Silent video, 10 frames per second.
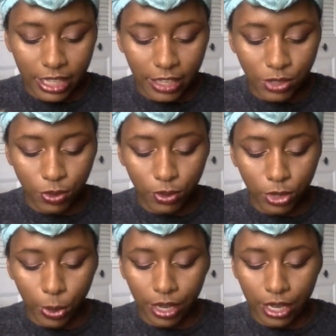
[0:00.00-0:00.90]
leaves you
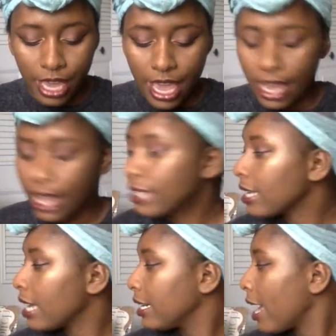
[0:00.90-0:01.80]
glowing
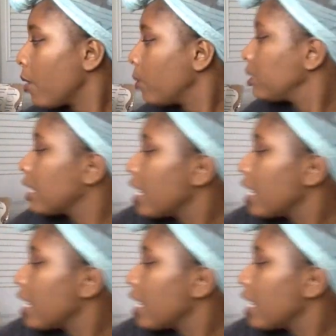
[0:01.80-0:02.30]
inside and out.